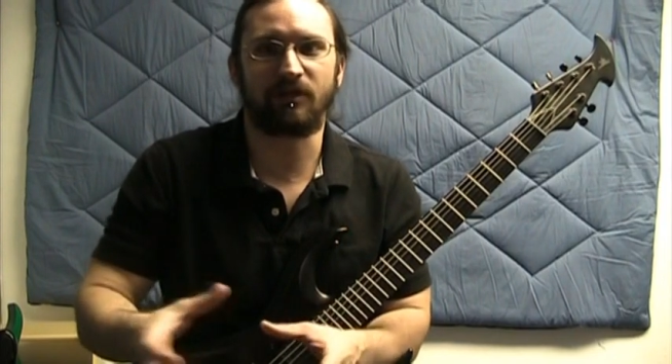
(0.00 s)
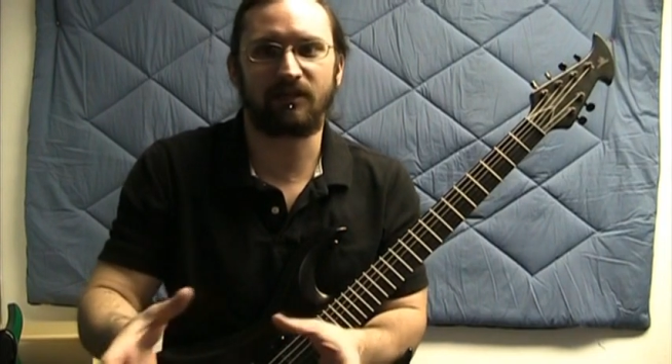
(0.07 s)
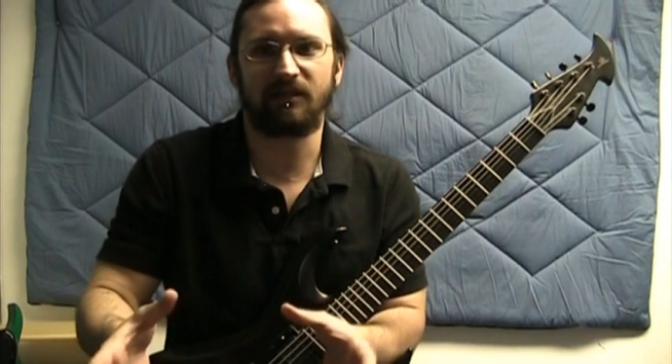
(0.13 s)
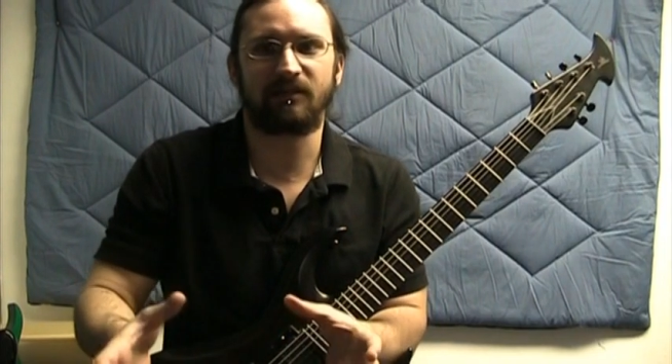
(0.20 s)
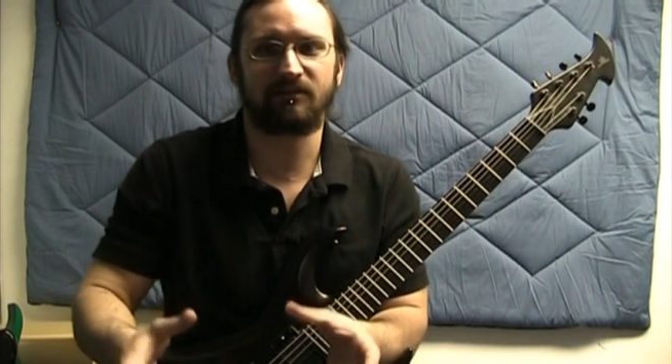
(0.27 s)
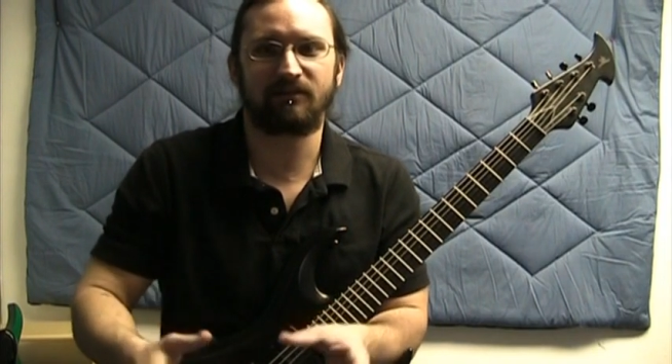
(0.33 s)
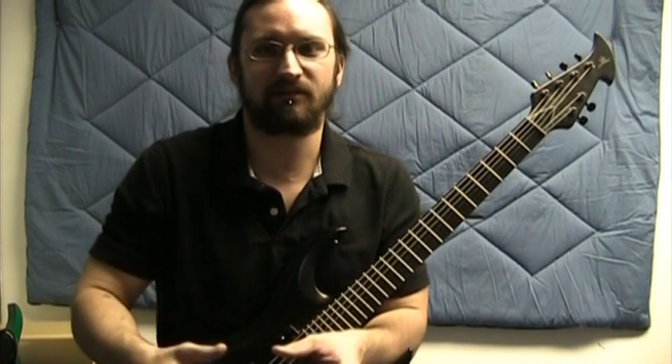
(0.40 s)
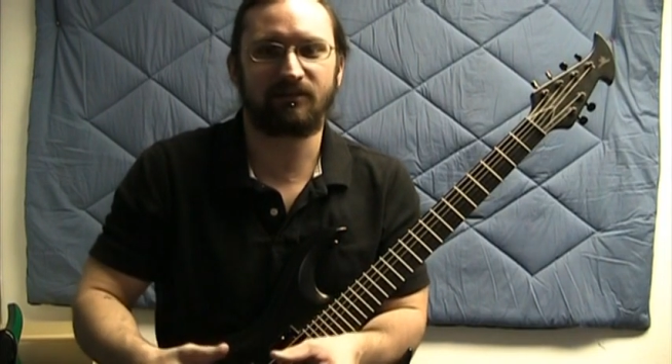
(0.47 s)

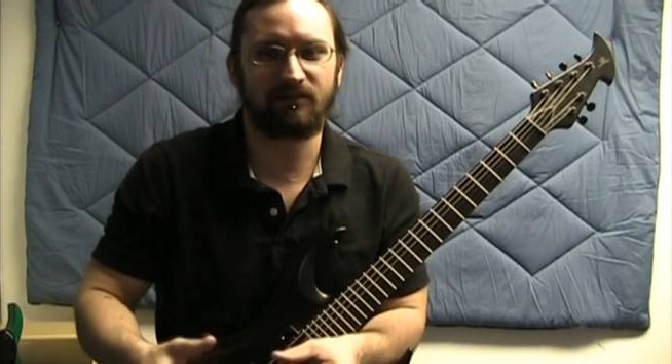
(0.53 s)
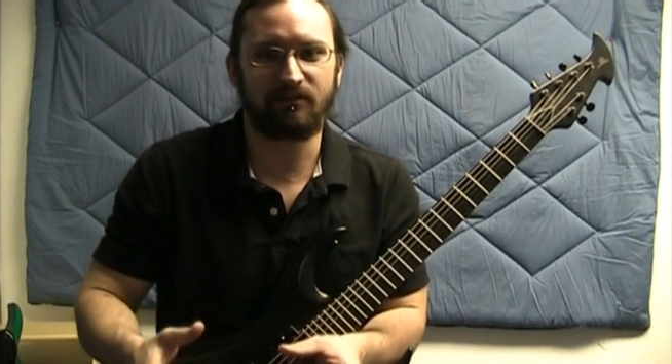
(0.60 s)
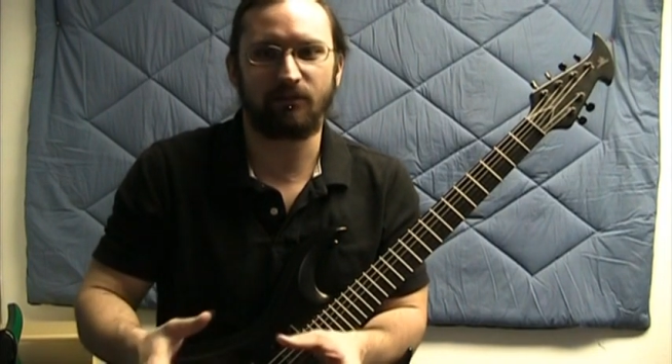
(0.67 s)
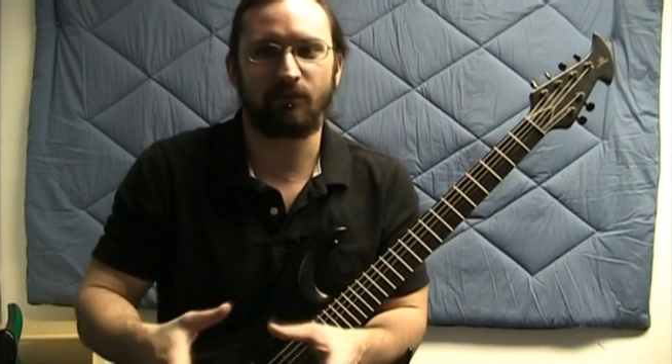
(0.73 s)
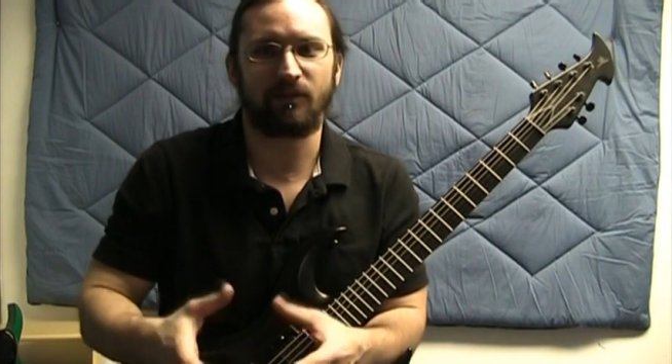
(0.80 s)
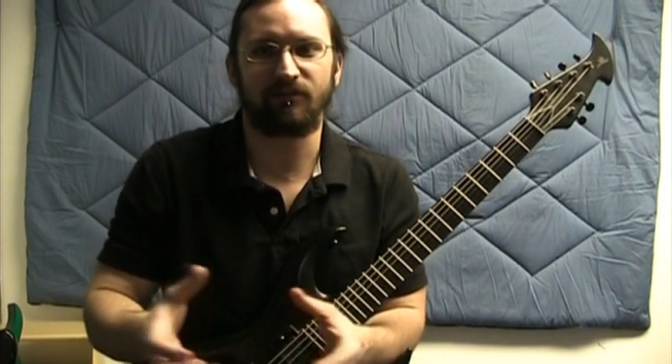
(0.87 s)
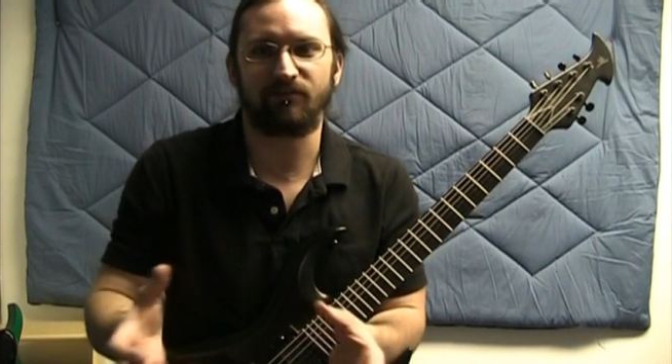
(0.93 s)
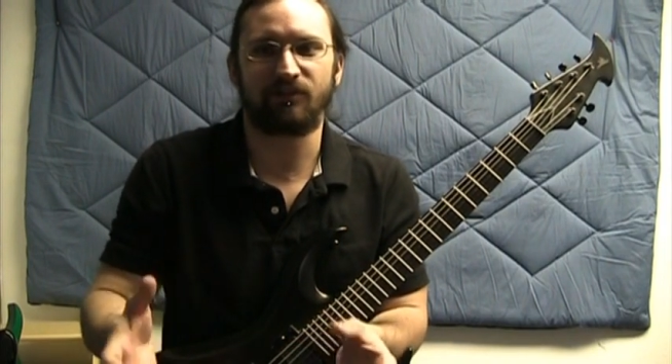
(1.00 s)
coat it,
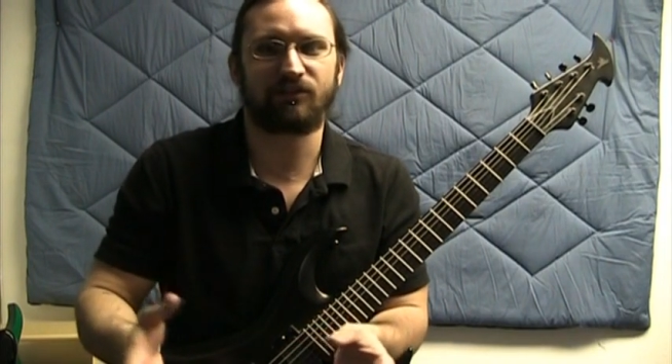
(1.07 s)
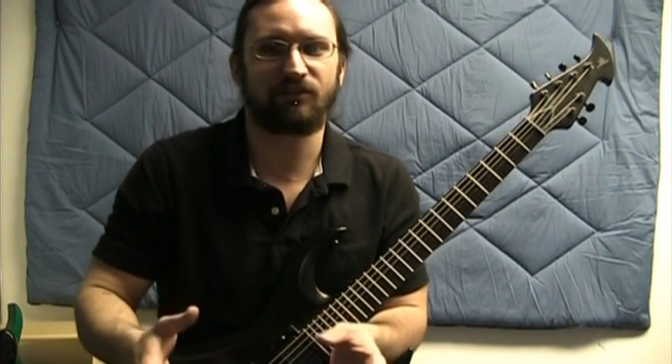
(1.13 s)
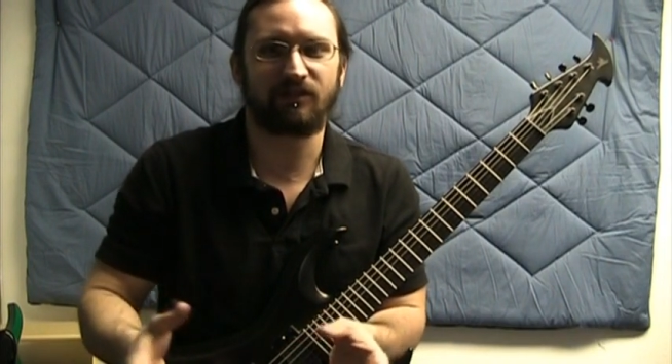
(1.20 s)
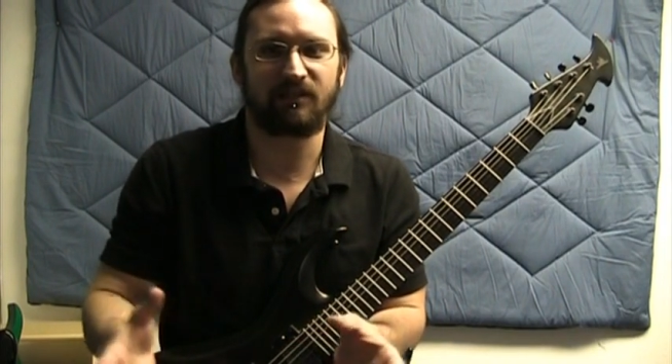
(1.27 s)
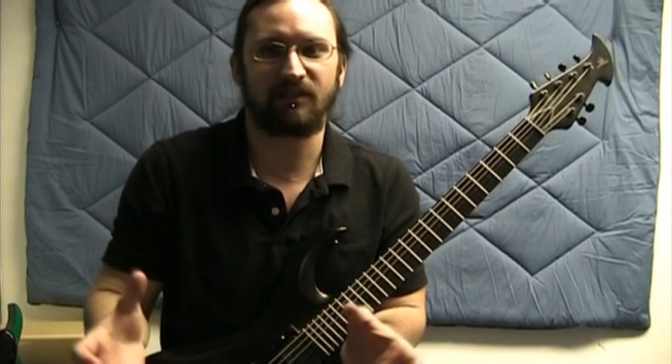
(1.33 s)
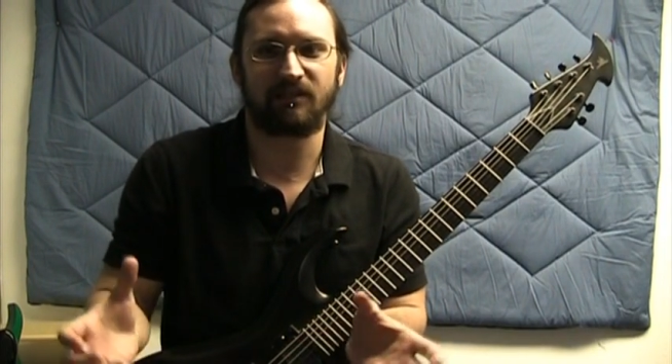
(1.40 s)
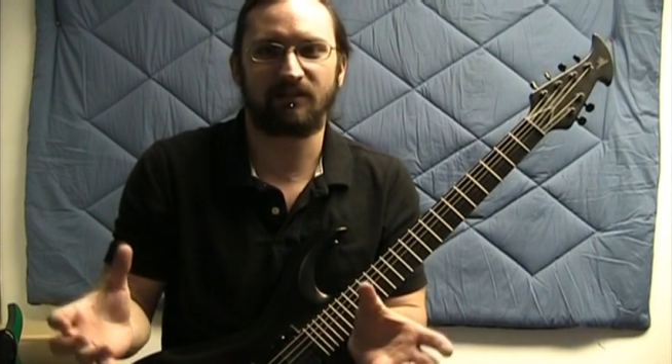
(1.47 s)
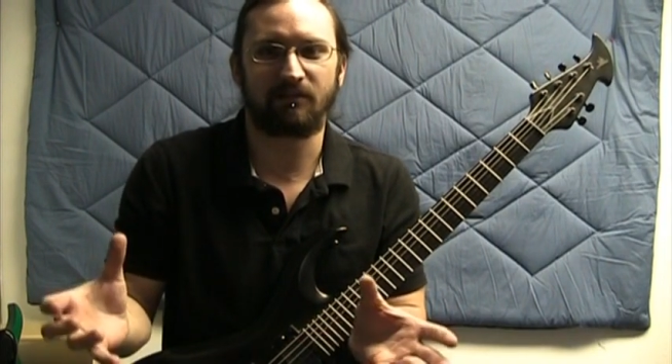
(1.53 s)

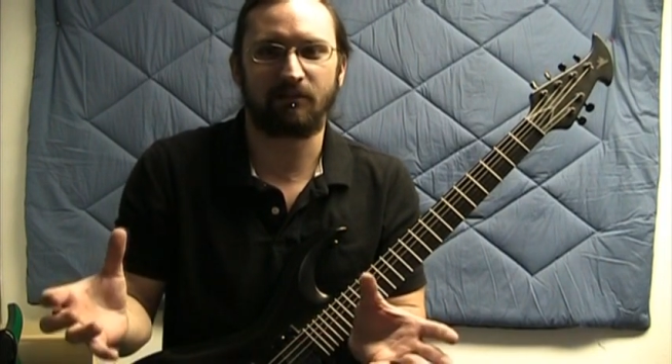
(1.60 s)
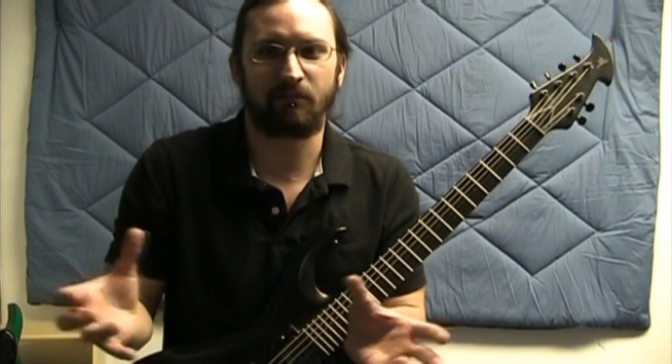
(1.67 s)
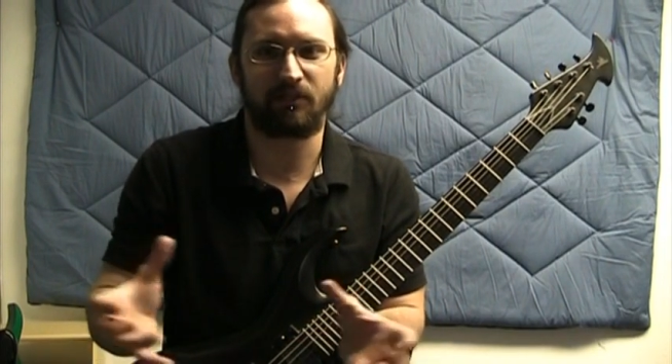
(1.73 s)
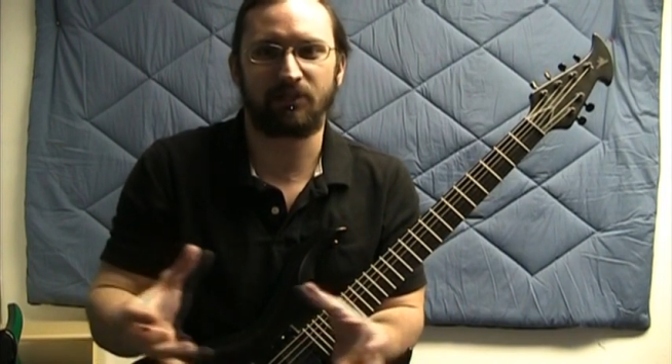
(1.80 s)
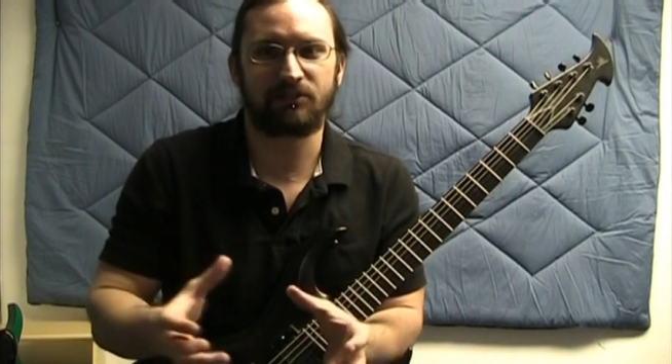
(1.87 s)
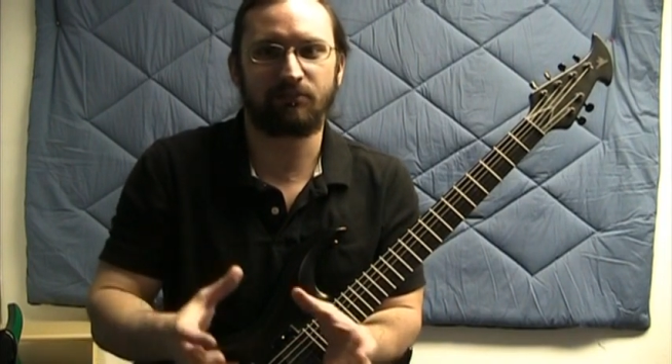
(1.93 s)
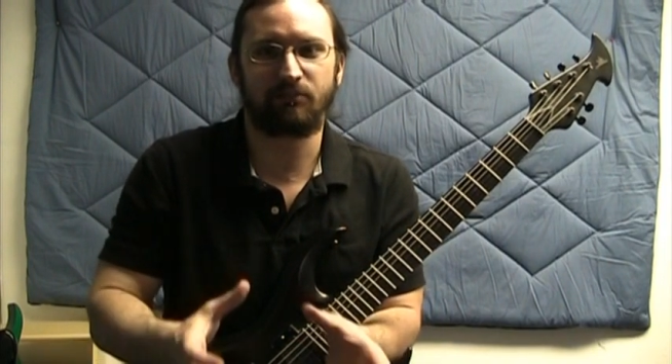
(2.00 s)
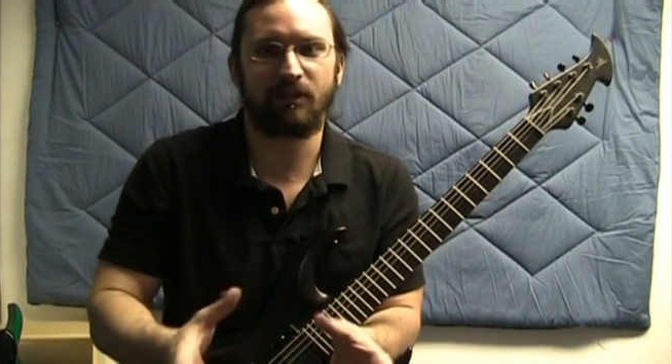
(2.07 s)
whatever you're
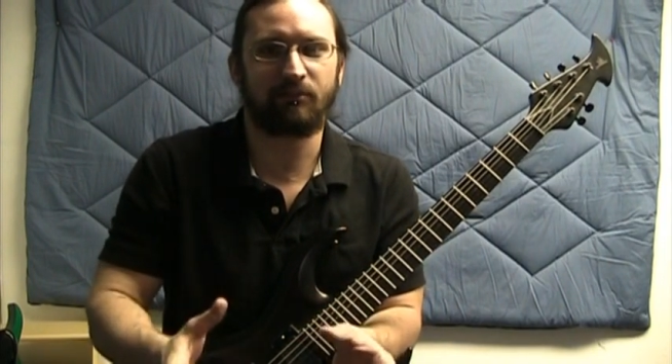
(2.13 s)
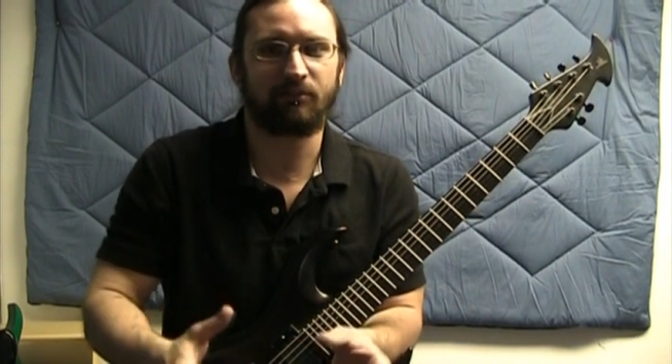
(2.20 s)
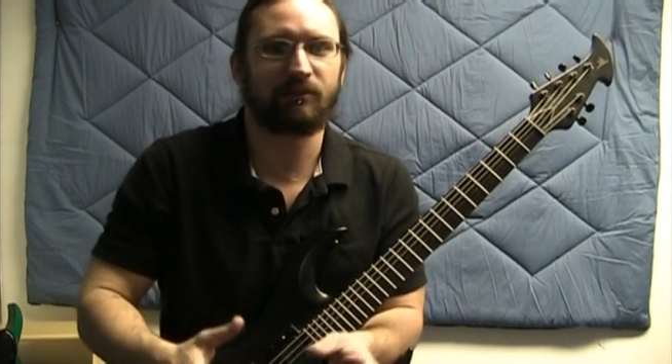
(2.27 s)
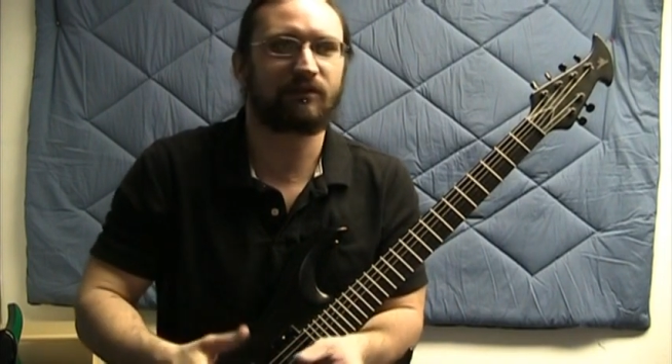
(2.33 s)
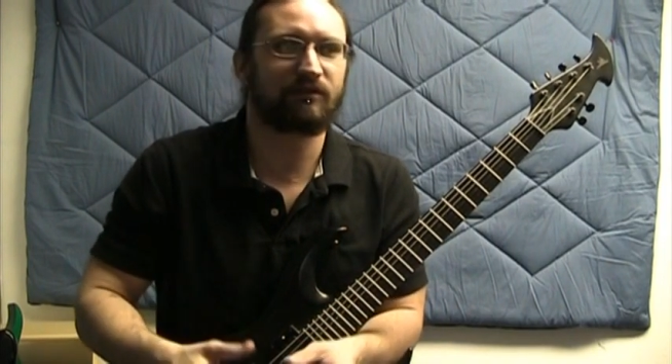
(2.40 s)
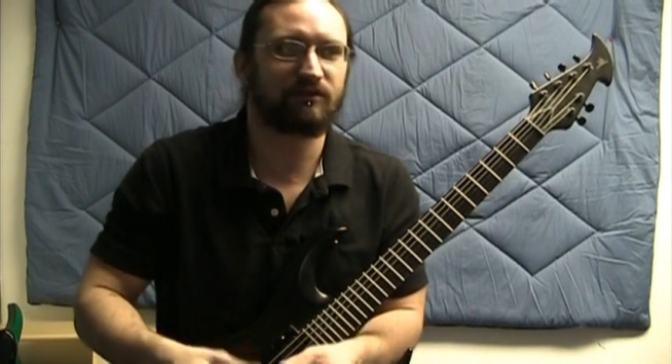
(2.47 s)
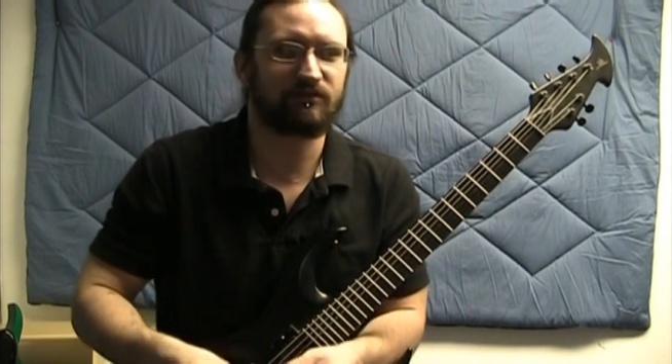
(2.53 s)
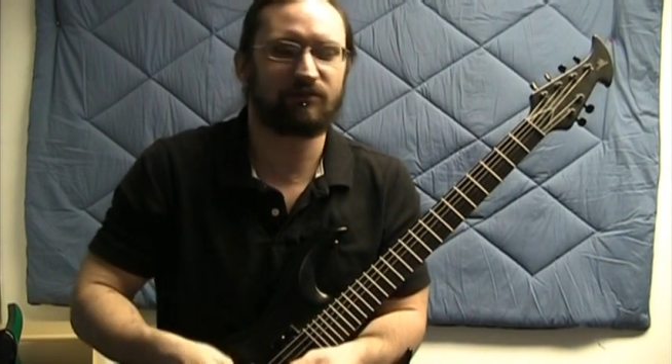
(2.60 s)
cooking in a bunch
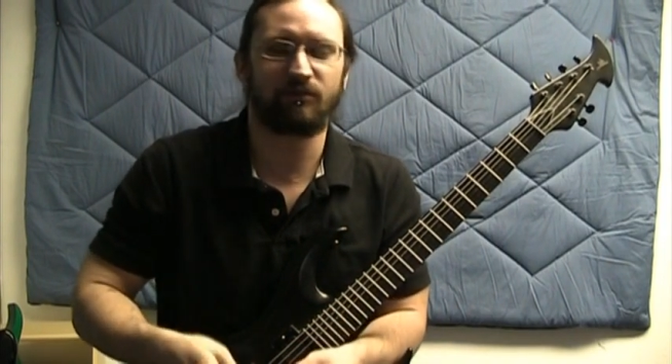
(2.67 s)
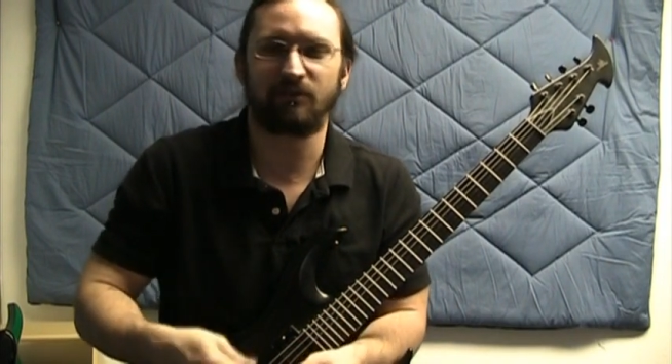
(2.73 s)
of pepper.